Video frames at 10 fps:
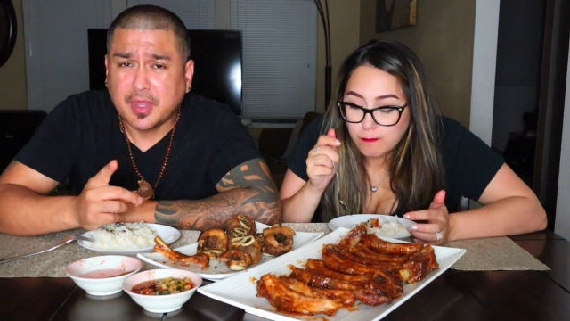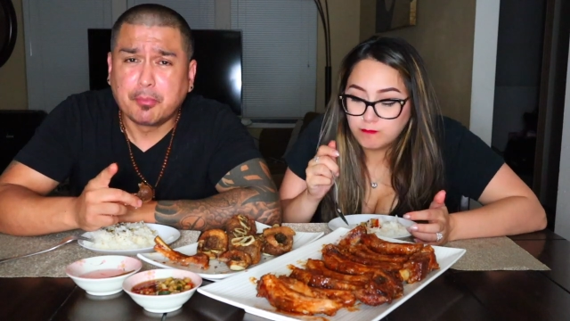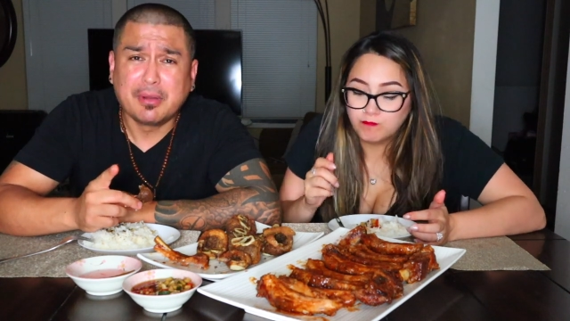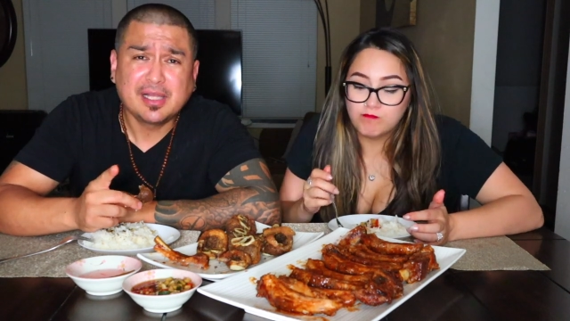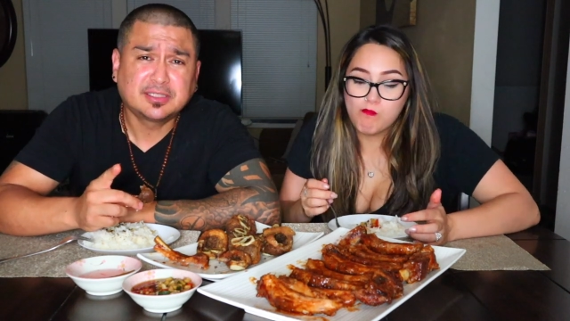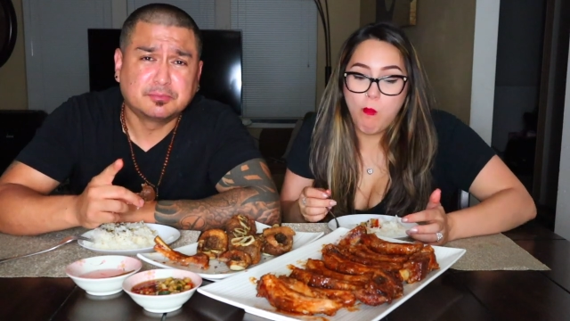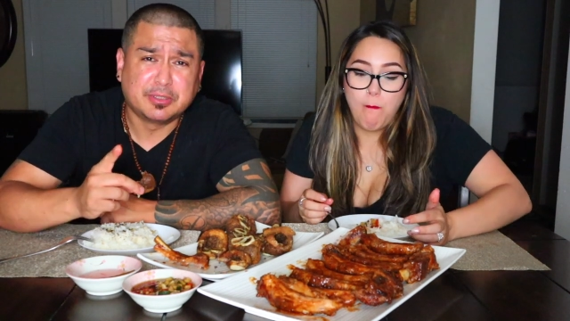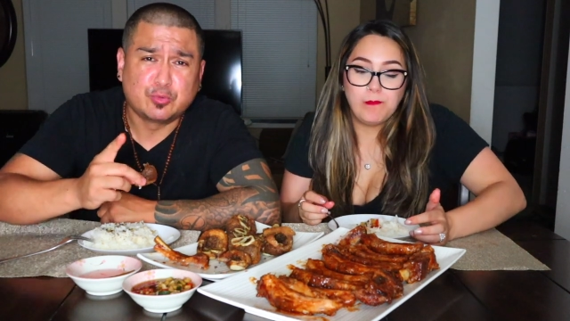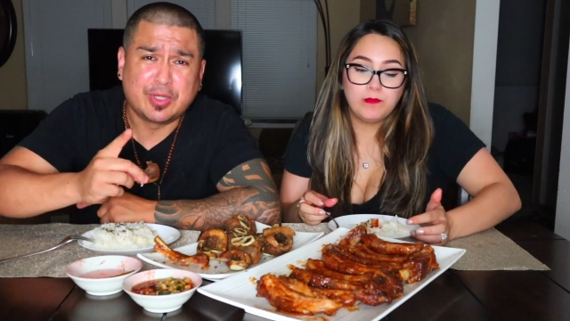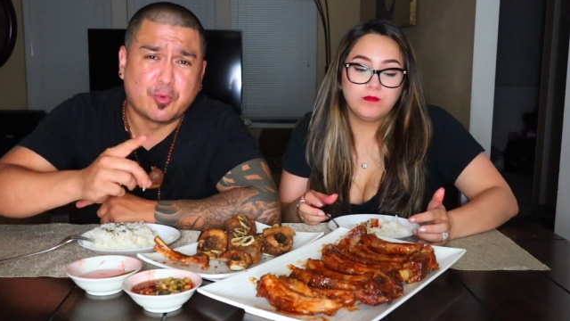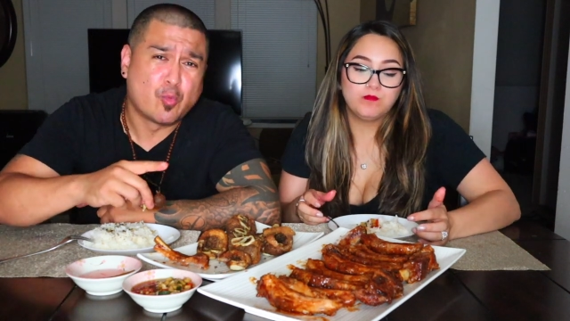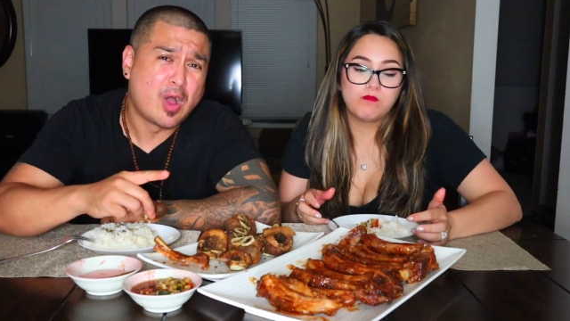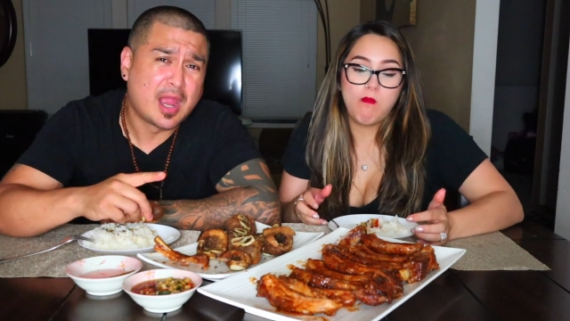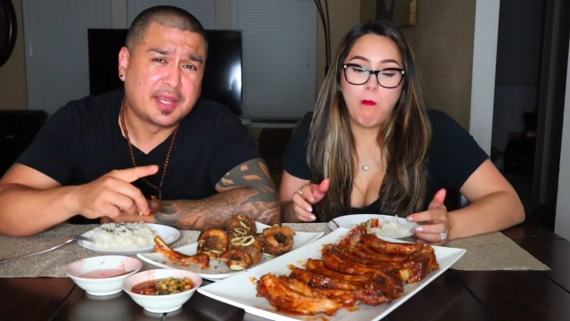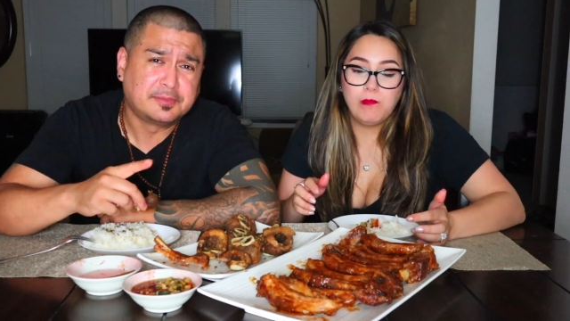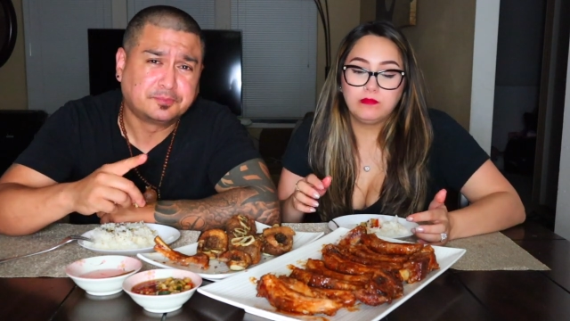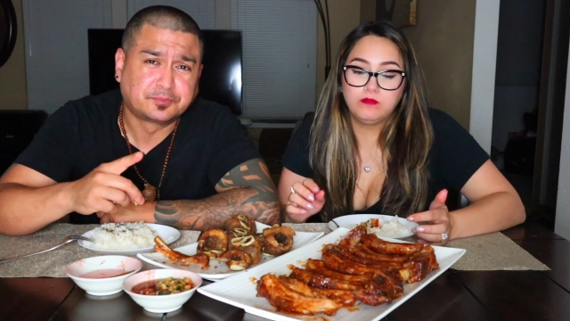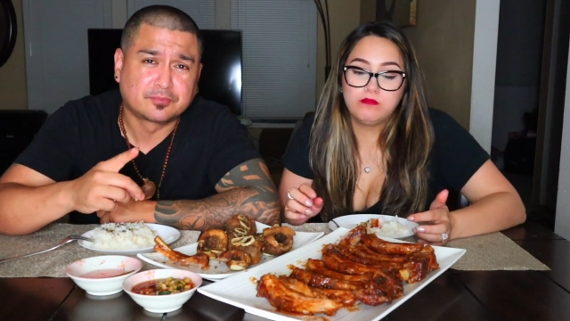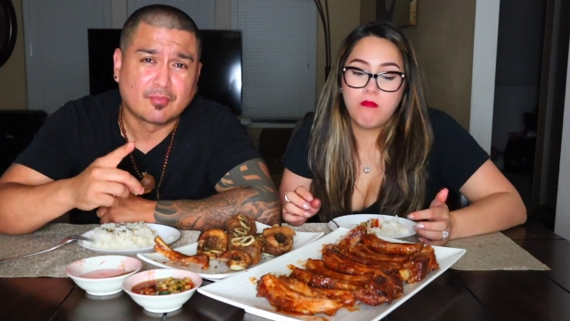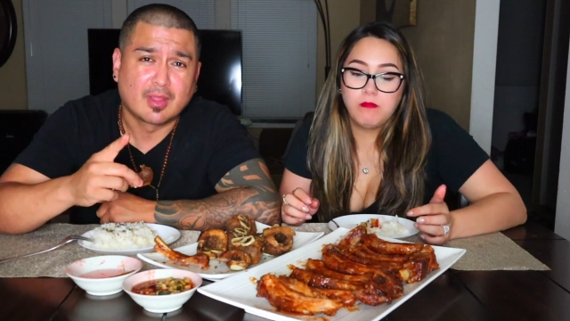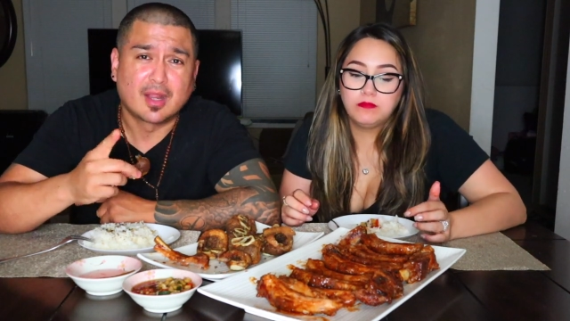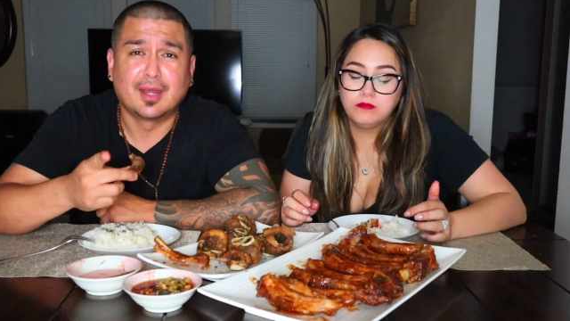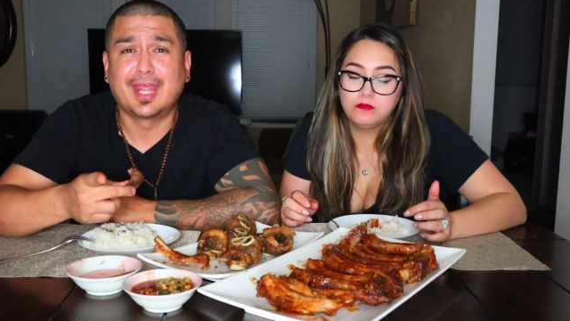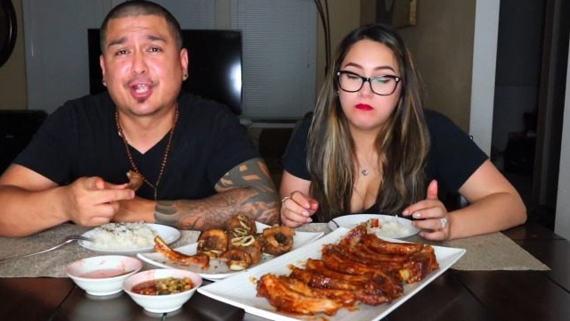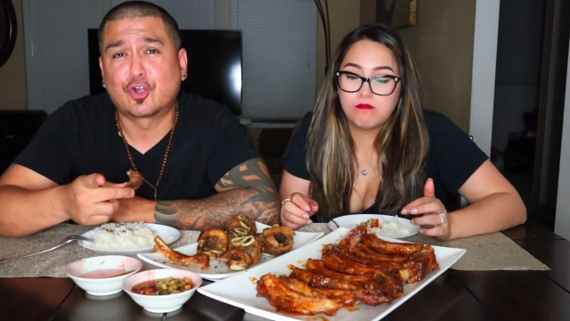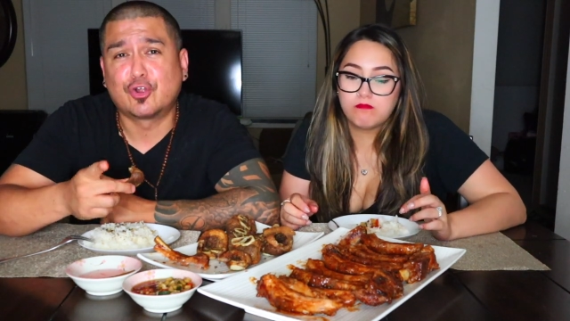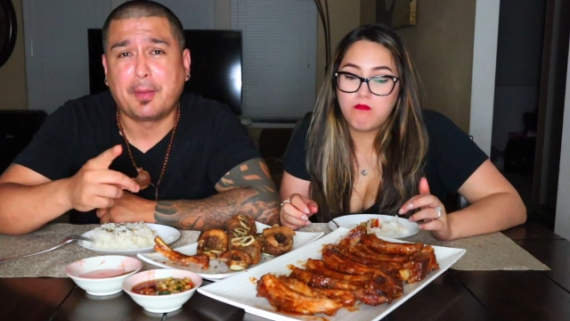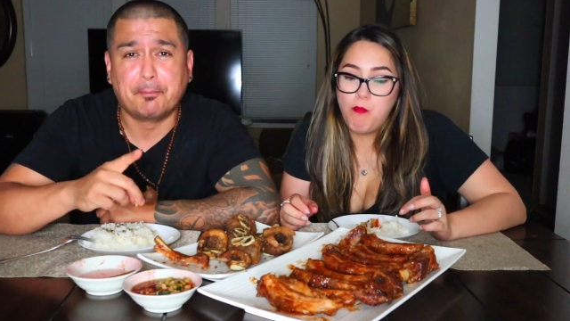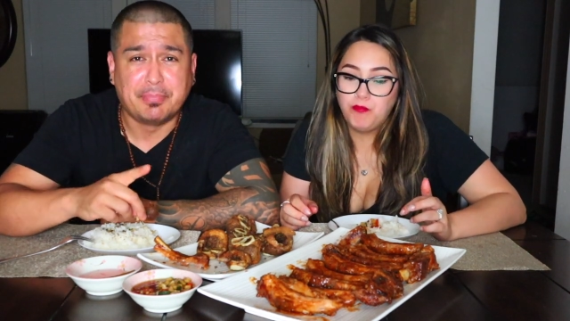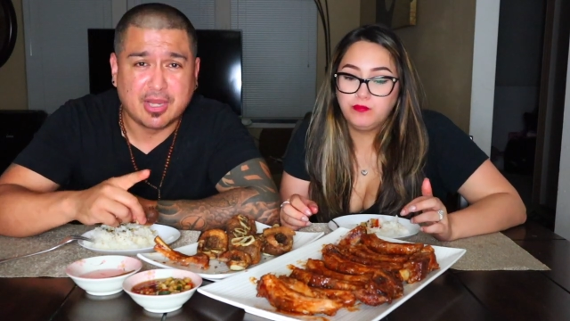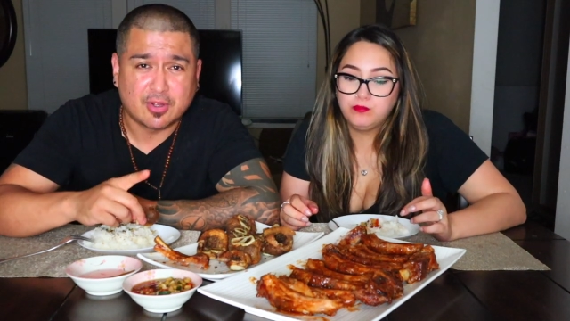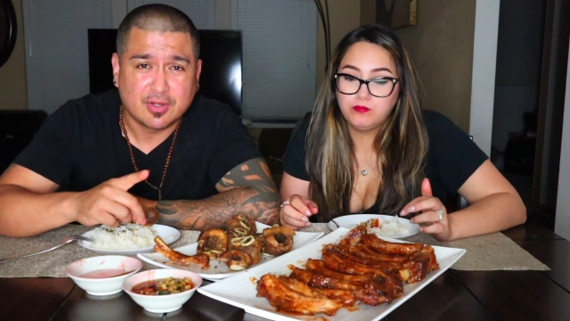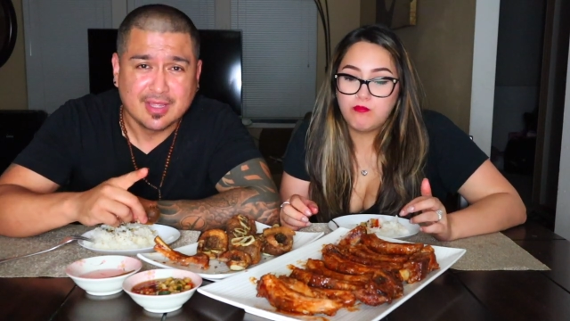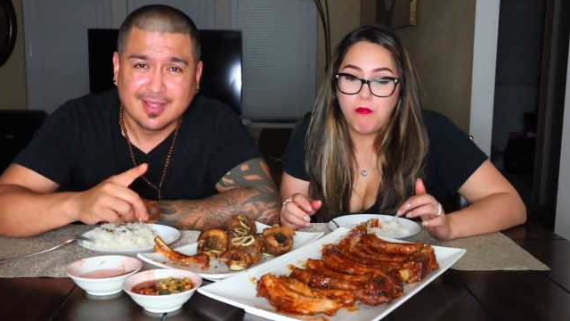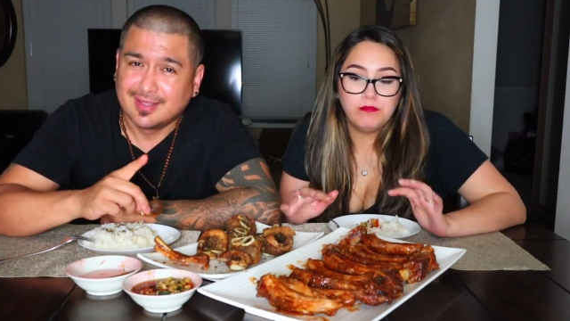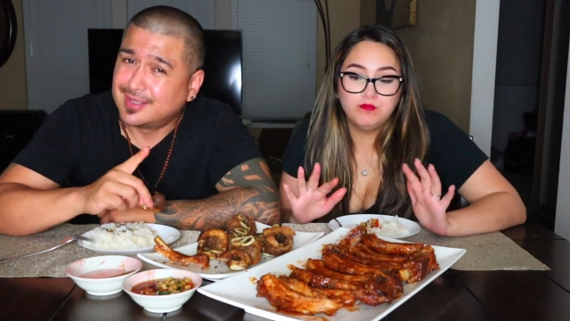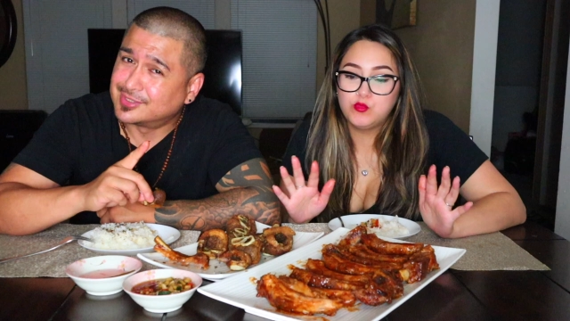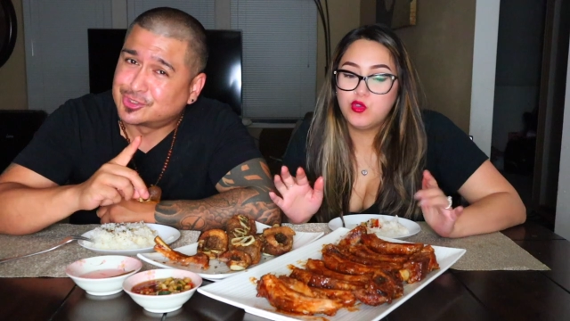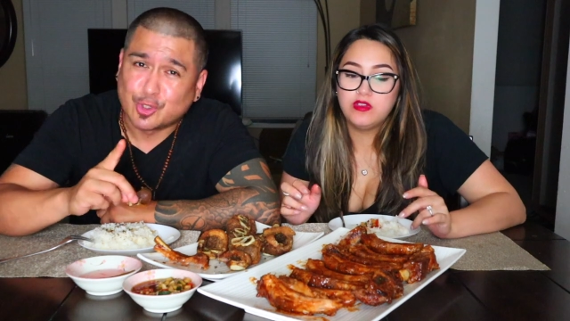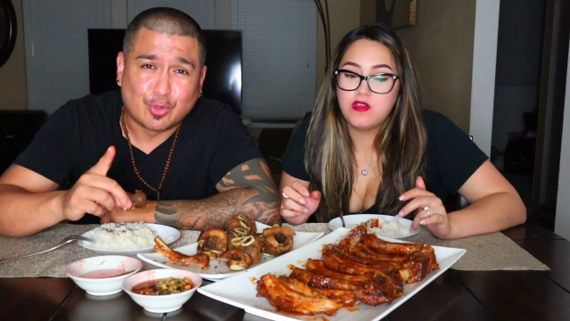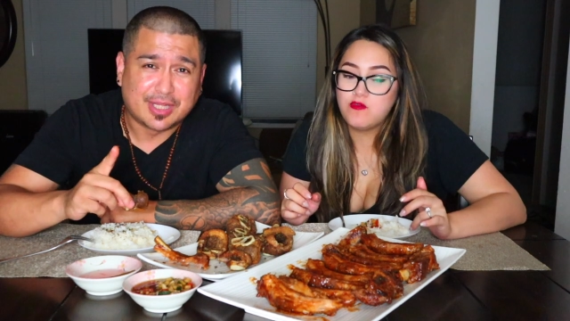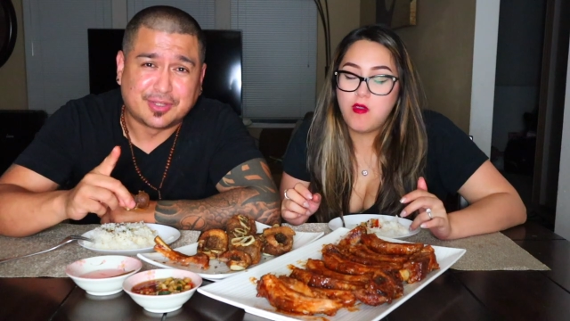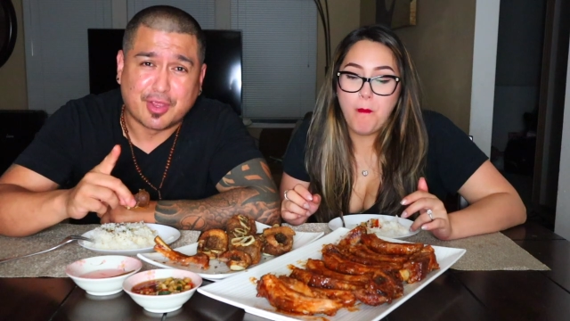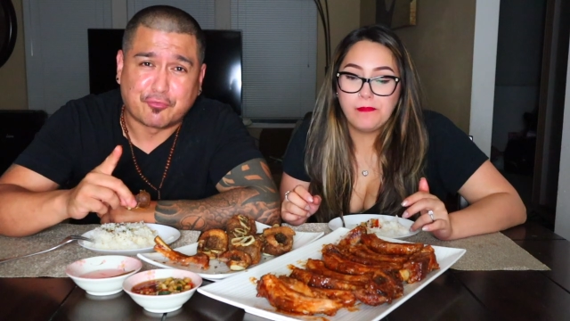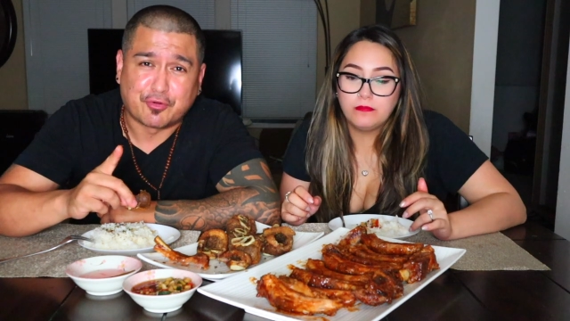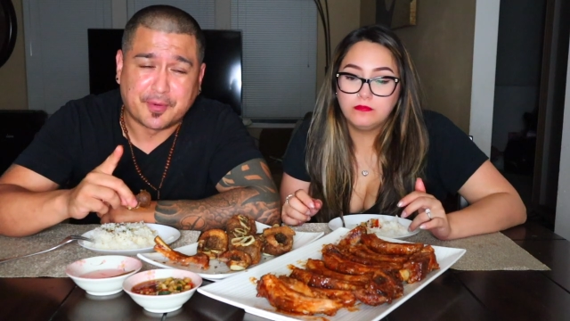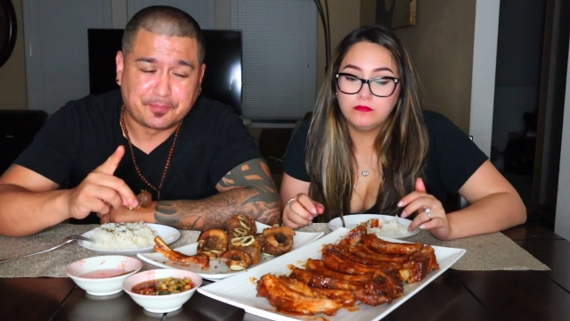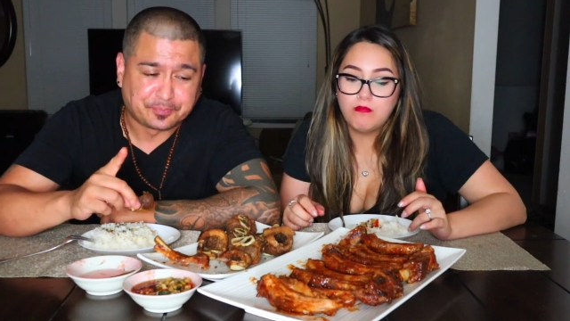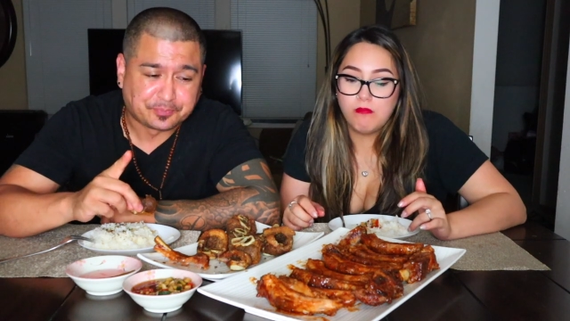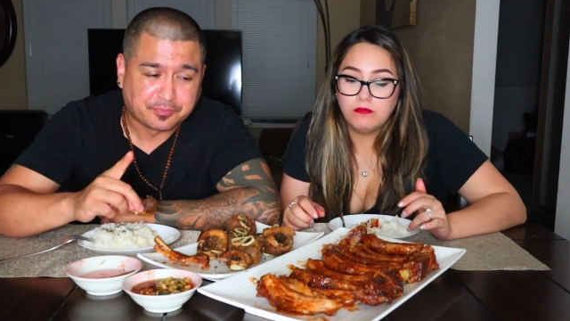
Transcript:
Speaker 1: the buzz between wine, liquor, and beer is totally, totally different. different.